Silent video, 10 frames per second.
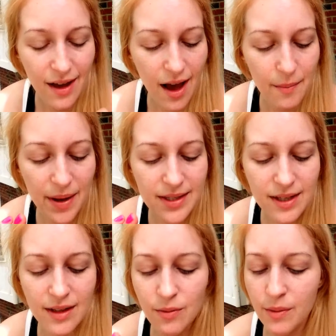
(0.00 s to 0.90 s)
I
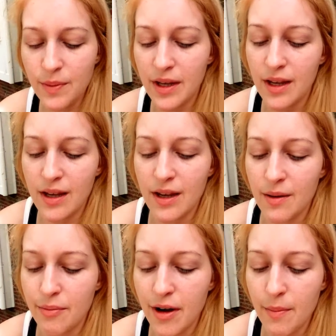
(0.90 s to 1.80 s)
basically would be
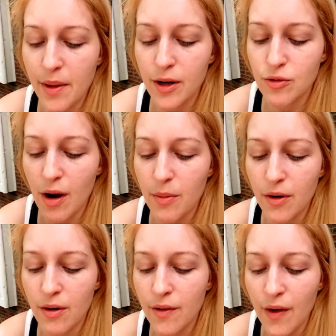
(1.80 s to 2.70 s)
in pretty big
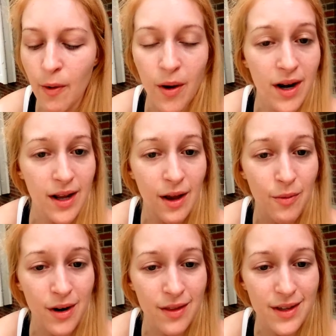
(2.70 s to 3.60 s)
trouble if I wanted to get
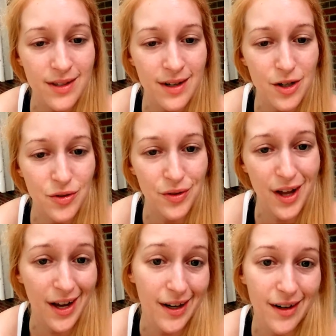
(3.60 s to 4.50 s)
rid of this initial
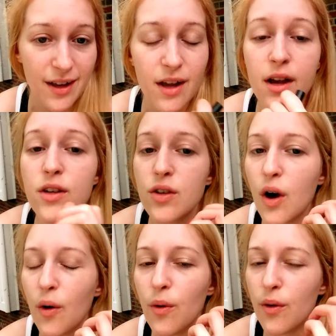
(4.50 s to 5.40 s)
line.
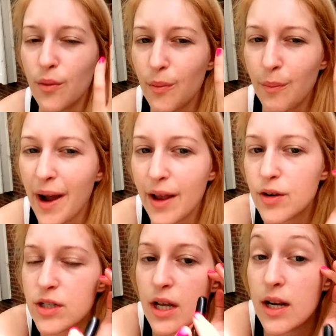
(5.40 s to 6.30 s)
So my
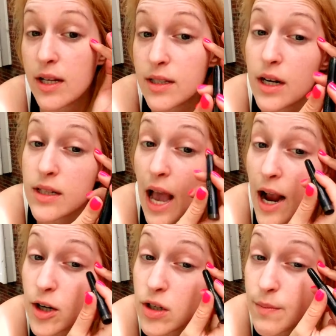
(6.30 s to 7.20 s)
understanding is that it's
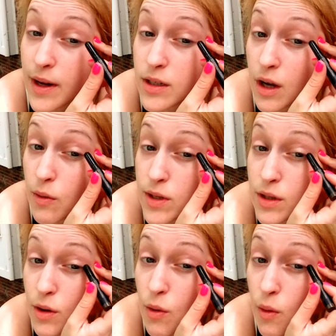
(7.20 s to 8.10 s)
actually meant to go into
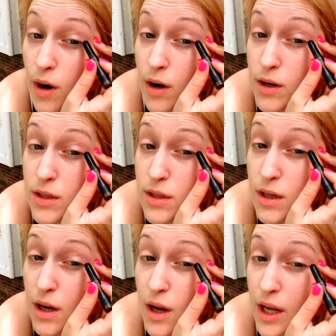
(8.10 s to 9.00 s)
the corners
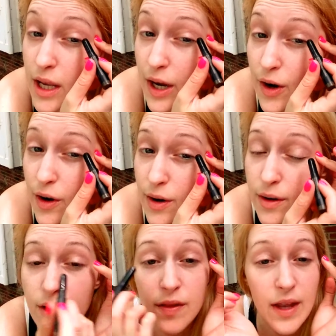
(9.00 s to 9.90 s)
here,
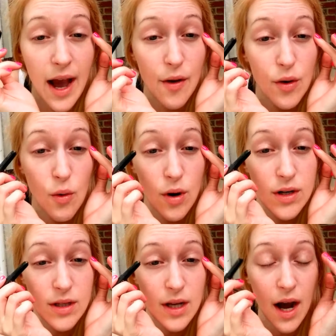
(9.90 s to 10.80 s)
the outer
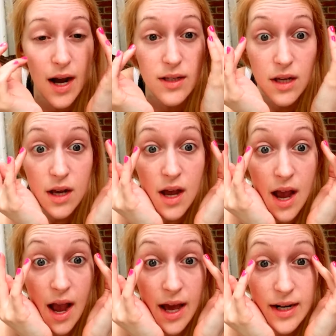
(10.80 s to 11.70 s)
corners of the eyes,
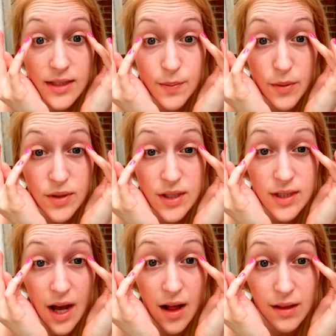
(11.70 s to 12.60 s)
and it's supposed to
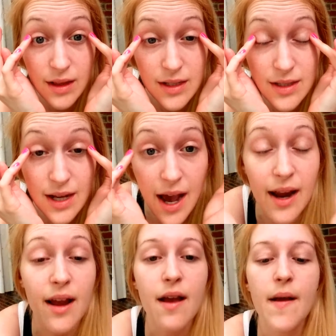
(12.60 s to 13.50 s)
solidly stay.